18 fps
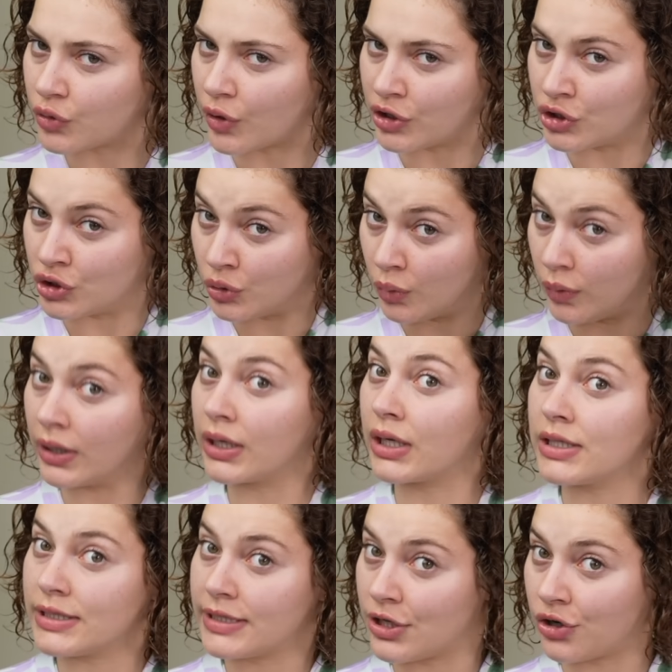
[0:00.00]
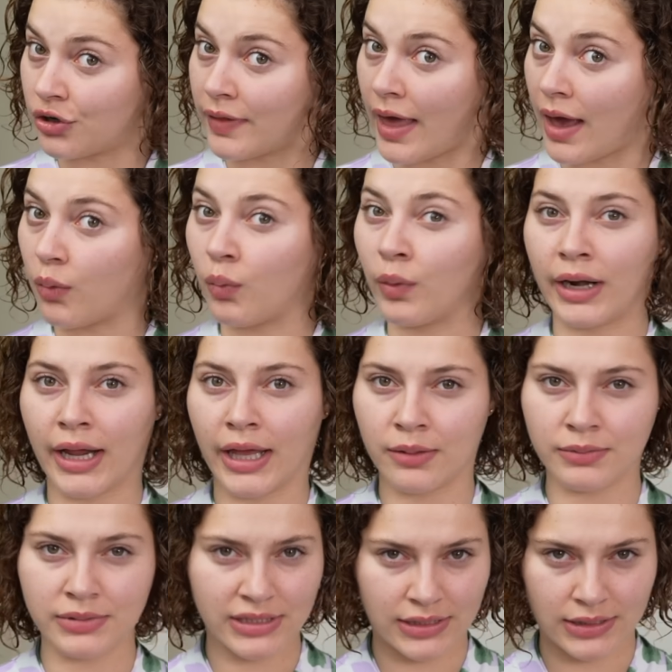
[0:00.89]
So I do wanna consider that when I
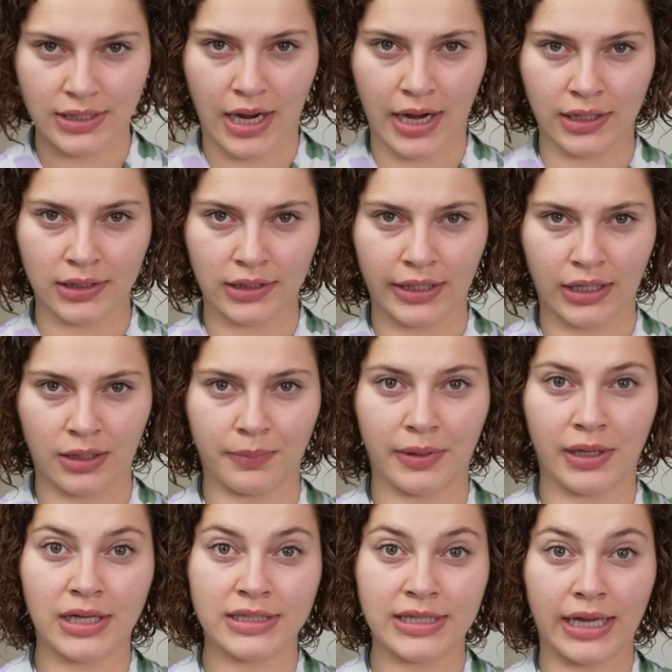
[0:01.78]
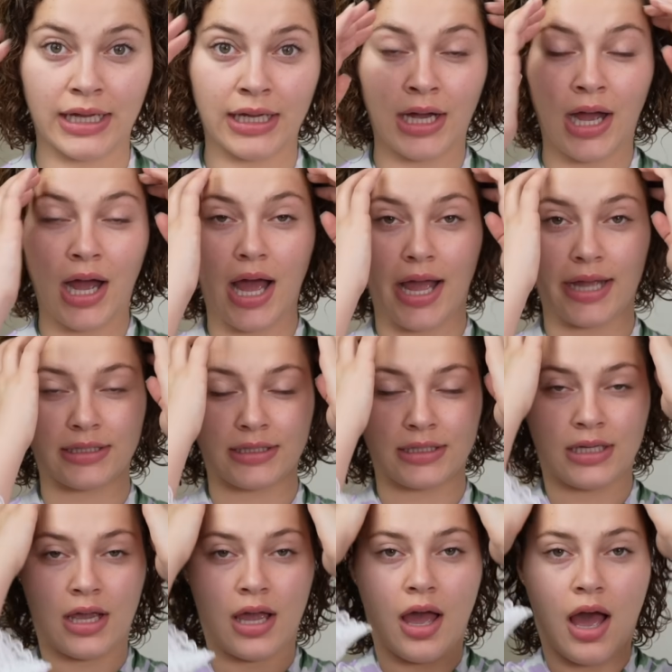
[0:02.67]
am styling because I
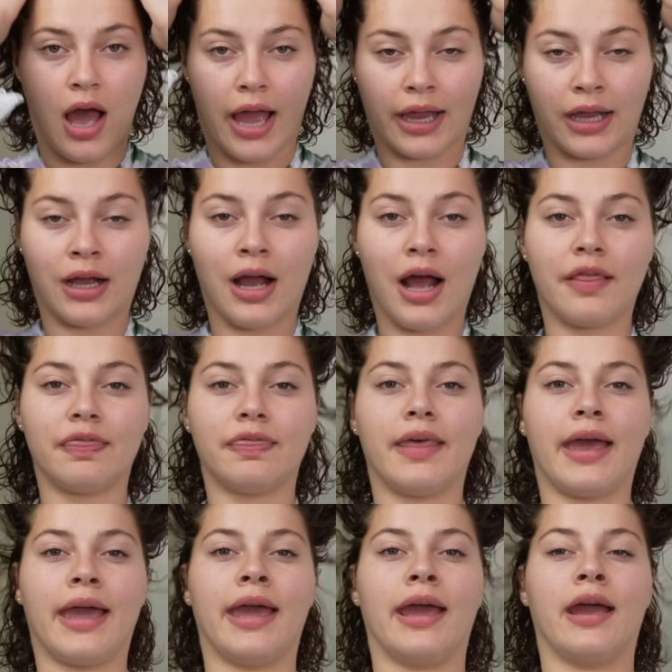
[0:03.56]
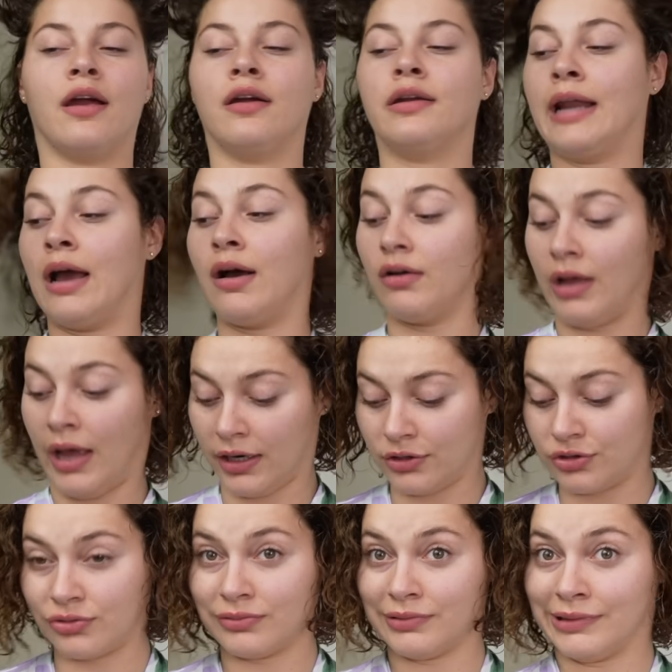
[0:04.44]
cut, I cut the hair. Now,
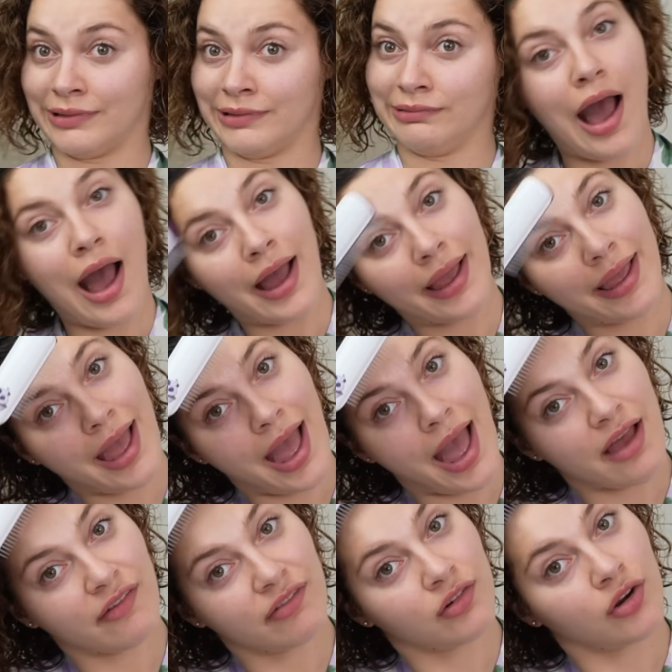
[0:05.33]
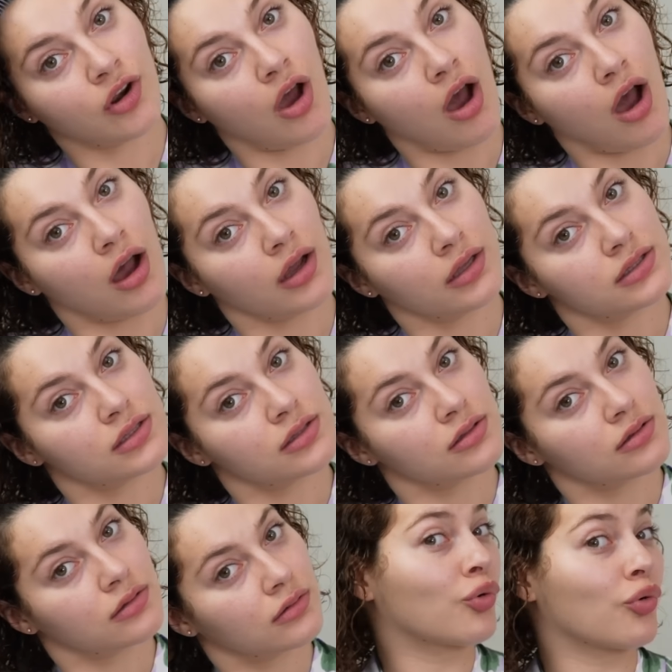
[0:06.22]
actually, I have
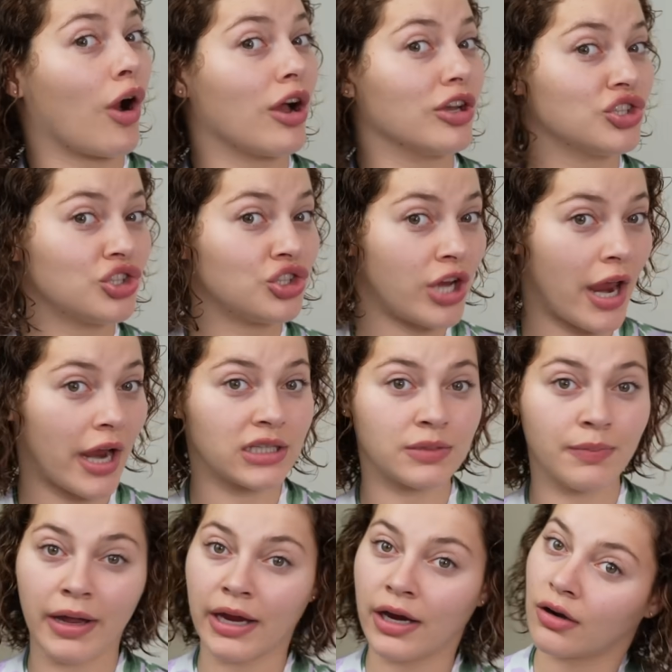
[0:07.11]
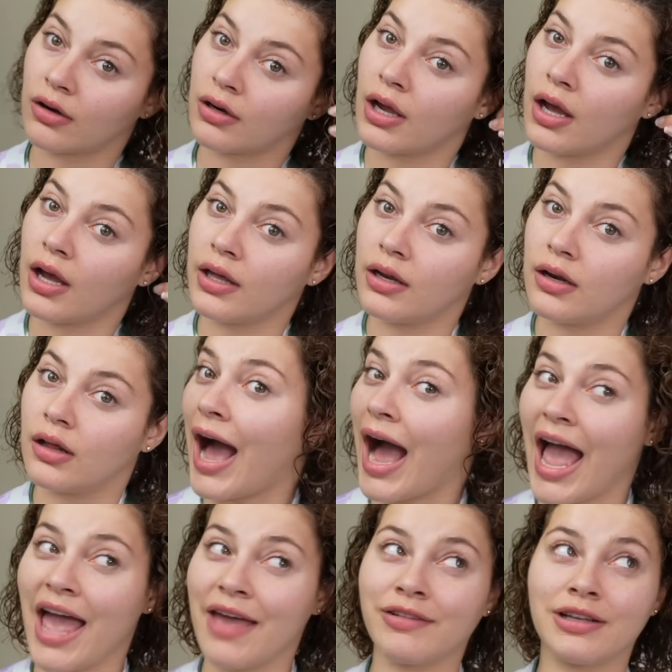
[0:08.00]
not cross-checked my haircut
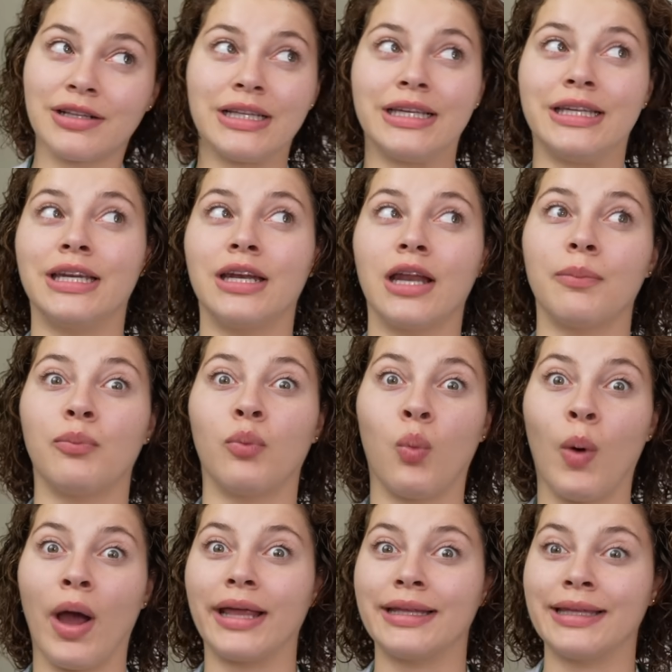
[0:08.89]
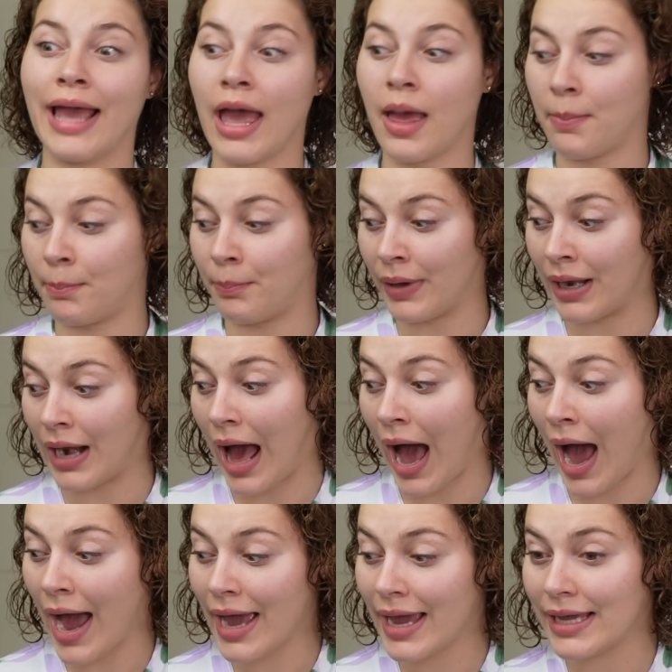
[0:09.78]
I haven't cleaned it up wet yet, but
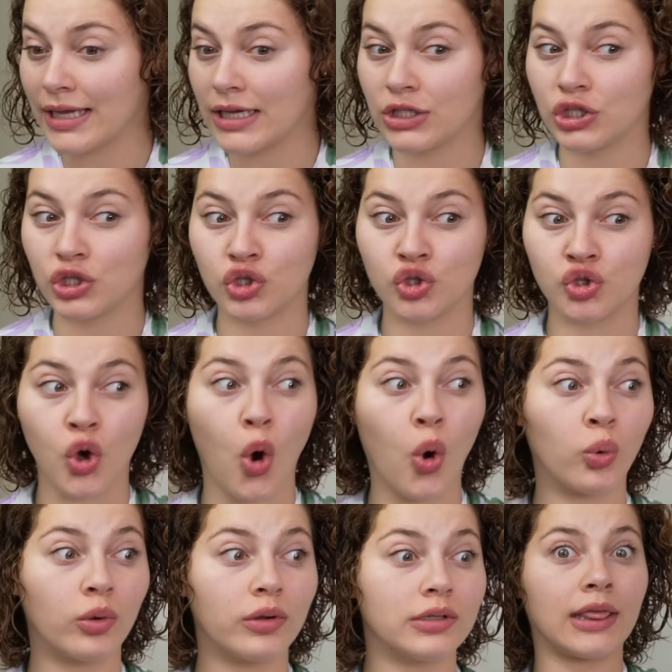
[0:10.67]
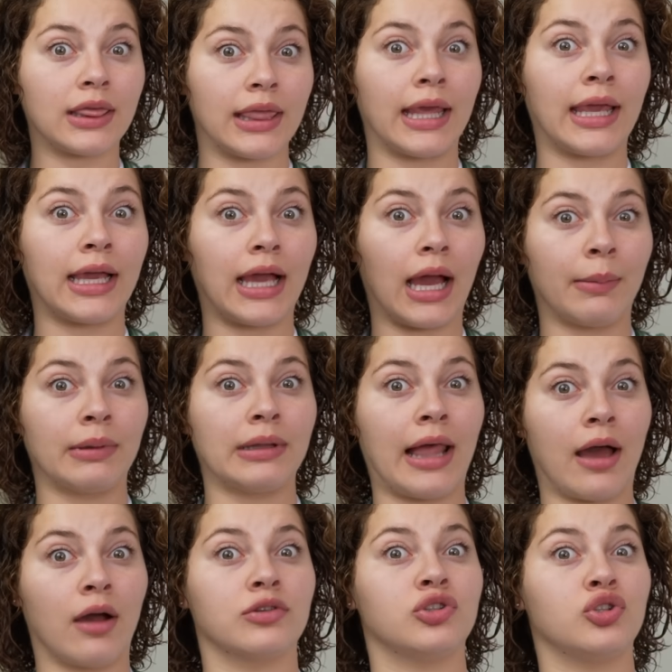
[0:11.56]
I don't think I'm
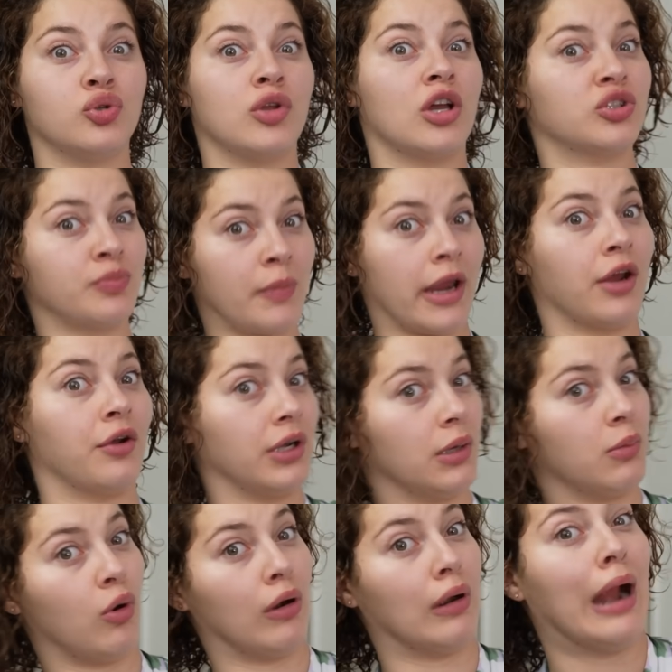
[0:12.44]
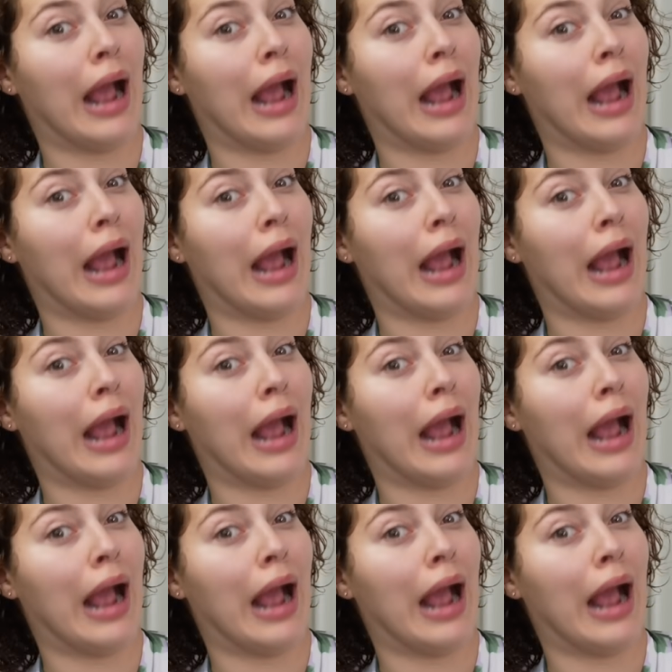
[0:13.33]
allowed to touch my hair anymore.